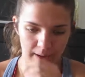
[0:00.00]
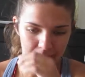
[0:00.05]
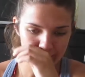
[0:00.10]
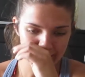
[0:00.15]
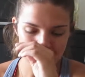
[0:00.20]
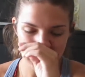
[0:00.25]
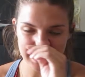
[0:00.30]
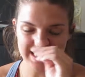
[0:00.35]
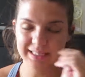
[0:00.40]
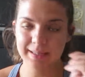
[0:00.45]
it
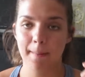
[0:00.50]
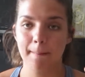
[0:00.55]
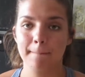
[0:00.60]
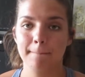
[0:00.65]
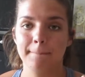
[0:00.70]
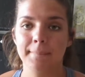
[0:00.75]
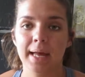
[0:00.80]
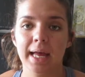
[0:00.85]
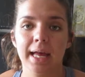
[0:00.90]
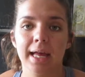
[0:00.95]
has
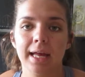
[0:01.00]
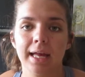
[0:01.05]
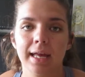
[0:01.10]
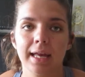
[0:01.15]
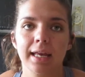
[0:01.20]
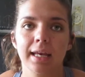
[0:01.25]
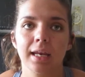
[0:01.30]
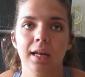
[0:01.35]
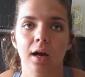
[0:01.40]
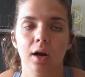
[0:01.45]

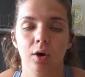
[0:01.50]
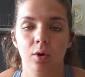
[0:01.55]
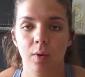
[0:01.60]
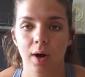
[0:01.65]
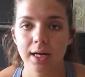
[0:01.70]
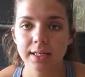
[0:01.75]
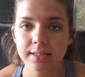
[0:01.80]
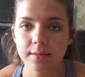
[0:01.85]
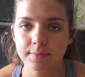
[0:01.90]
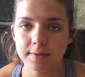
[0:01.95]
been
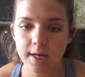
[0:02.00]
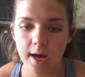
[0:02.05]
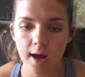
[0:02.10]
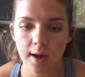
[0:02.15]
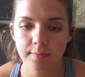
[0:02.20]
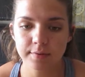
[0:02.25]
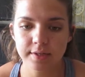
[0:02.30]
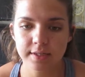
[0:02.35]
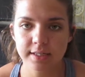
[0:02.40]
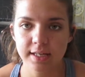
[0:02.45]
quite some
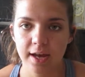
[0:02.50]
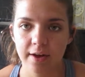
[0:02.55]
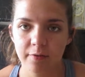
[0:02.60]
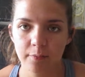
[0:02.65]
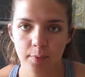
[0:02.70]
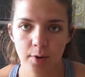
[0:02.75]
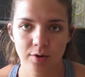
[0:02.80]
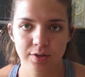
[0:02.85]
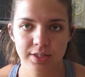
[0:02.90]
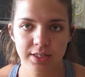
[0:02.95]
time since
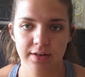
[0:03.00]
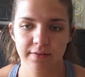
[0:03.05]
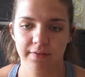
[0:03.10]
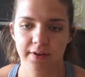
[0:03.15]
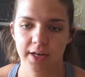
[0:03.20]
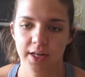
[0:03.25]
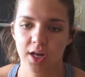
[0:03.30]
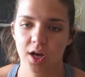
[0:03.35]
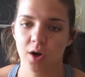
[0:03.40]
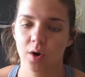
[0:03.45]
I've posted a
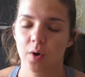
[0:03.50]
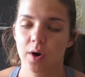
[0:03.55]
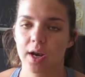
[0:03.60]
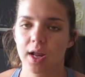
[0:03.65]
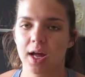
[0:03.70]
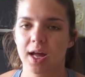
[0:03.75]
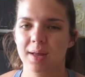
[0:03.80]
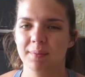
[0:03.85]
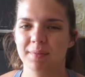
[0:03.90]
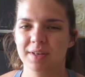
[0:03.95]
video, and
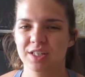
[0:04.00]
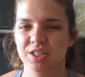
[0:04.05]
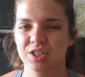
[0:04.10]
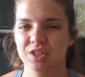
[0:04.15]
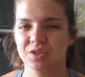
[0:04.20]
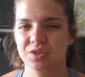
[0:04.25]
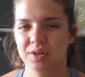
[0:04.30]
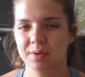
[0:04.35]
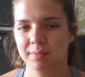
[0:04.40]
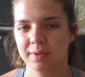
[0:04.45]
I'm
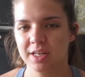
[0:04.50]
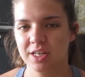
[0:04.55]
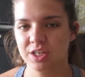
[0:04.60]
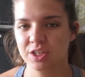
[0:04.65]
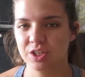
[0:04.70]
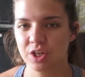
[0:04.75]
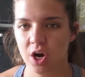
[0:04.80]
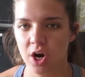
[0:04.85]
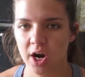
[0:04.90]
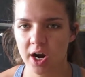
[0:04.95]
extremely
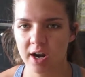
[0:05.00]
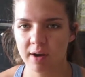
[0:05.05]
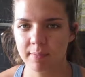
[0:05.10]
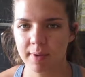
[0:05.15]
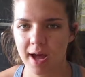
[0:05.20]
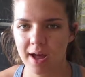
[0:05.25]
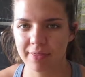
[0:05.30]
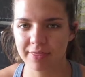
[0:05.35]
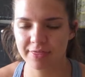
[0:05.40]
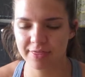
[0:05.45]
sorry
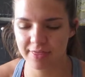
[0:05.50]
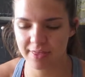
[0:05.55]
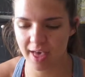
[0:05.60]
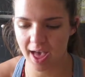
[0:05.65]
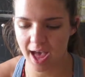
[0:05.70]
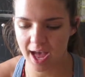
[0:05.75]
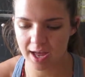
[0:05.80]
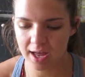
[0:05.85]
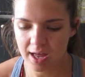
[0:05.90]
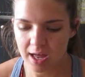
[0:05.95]
about
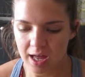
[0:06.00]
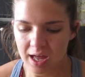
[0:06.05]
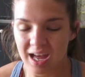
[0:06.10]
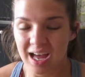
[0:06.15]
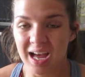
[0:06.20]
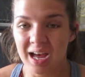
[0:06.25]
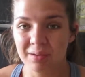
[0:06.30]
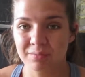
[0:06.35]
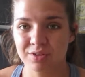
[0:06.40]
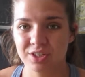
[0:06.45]
that.
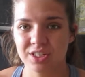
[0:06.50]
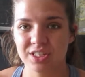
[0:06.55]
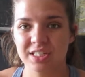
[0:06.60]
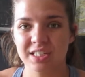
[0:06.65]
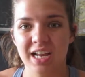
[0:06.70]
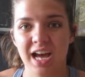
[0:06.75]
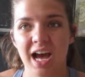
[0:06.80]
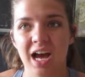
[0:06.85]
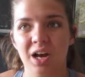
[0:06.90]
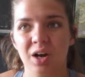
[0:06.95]
I'm just
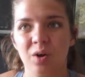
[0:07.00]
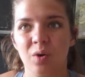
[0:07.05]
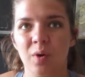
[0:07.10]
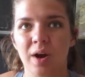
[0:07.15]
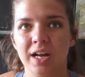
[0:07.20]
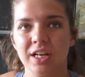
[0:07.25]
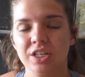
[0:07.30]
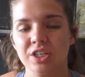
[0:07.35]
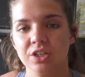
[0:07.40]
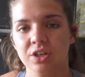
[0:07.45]
not
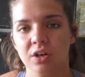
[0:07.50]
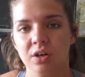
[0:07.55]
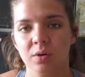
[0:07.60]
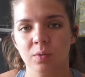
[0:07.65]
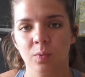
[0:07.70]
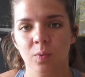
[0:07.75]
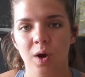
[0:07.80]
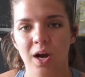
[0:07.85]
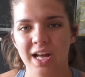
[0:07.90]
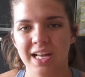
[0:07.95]
quite sure
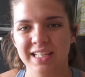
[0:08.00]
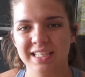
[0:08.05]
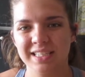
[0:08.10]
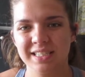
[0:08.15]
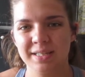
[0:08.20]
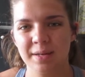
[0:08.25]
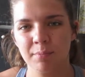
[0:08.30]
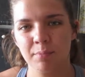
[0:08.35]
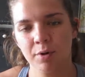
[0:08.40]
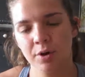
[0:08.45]
what
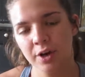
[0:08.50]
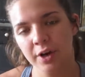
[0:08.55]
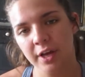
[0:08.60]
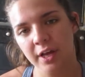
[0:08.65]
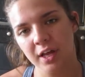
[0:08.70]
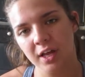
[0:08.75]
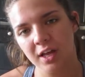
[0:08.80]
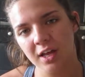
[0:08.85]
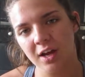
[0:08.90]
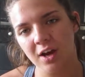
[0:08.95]
to
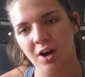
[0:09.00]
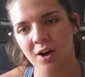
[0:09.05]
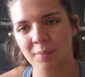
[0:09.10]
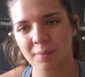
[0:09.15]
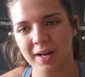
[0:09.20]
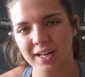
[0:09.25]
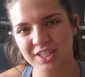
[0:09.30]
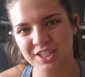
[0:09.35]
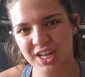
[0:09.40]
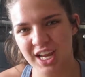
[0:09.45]
put on
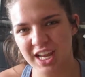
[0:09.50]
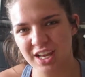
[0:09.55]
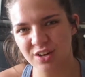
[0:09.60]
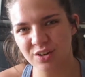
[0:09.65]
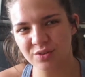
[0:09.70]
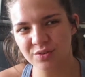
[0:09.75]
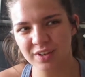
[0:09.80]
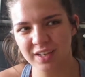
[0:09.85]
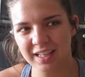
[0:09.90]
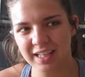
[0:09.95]
my
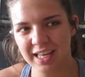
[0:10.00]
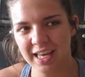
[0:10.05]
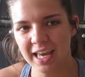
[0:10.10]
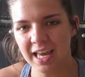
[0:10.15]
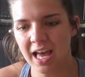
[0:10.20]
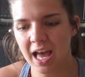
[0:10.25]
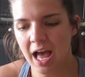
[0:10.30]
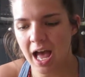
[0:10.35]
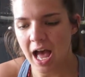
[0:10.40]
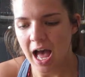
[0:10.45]
channel,
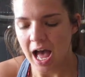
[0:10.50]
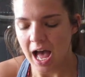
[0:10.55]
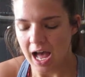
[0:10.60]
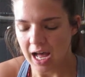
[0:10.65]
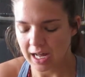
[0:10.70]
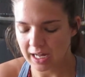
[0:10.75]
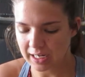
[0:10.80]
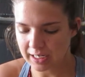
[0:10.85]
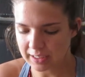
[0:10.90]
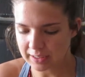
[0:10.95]
really.
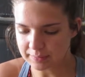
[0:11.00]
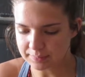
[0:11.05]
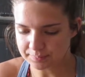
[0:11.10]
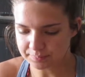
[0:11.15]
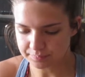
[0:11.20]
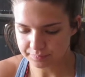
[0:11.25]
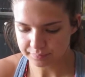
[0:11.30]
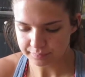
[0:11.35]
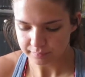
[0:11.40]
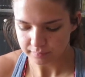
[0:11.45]

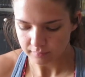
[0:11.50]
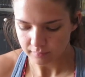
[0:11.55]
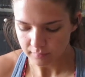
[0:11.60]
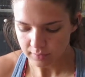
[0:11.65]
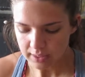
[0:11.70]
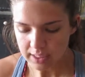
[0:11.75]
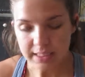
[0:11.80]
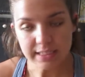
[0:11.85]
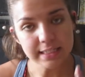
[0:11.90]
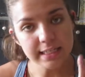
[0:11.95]

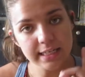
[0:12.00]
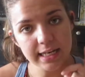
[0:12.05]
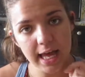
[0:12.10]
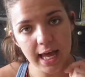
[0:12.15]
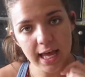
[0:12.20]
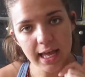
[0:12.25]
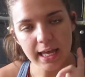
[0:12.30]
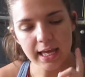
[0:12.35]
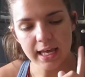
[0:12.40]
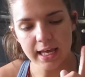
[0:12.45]

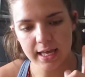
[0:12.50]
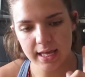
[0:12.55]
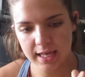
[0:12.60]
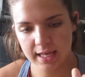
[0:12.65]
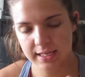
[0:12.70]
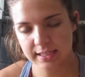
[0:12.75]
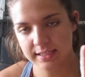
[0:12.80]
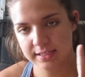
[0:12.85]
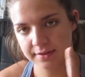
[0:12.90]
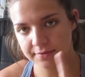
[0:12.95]
Today
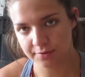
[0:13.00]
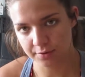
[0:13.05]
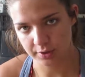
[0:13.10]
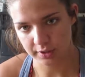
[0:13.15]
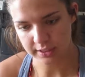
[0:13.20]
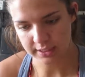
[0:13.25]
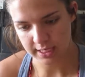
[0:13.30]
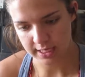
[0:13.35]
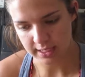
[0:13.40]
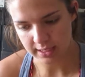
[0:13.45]
is the
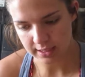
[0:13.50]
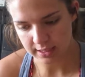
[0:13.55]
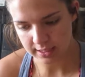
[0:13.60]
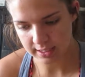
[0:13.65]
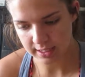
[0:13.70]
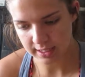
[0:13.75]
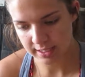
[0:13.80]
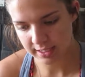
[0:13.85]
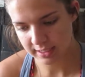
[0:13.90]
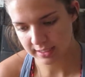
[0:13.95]

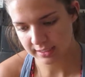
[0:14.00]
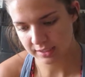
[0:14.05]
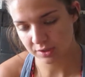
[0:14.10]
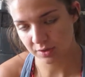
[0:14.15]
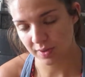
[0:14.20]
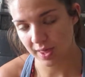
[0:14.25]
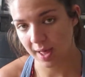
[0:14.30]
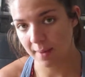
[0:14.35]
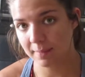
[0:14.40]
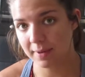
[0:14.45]
14th,
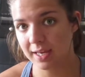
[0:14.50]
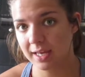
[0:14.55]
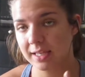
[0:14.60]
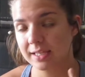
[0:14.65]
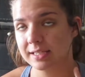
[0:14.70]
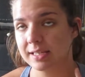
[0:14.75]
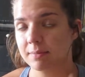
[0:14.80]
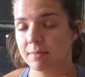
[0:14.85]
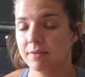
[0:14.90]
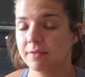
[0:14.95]
so that
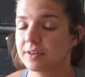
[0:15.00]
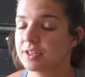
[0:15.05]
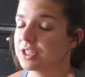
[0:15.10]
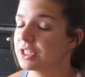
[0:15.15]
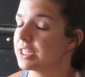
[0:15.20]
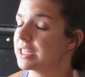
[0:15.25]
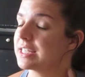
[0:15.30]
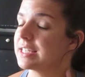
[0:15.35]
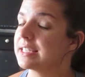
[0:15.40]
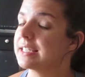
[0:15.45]
means I'm
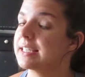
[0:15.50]
officially